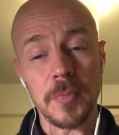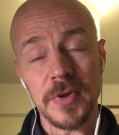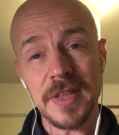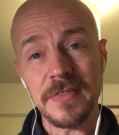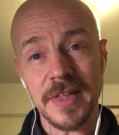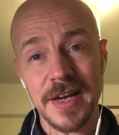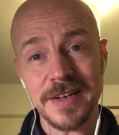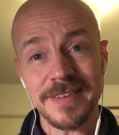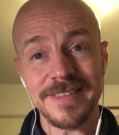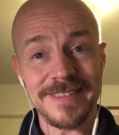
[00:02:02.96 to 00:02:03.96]
within that,
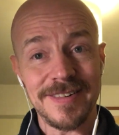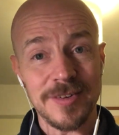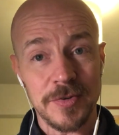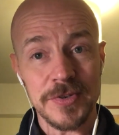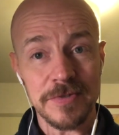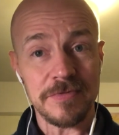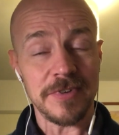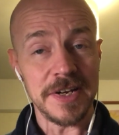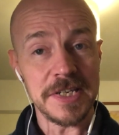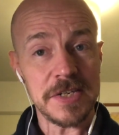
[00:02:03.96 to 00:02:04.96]
lots of
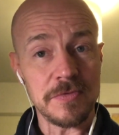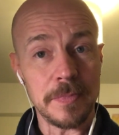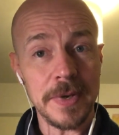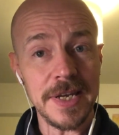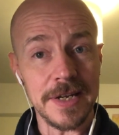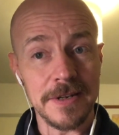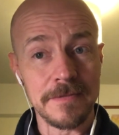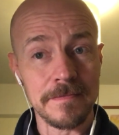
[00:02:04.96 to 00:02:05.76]
phrases repeat.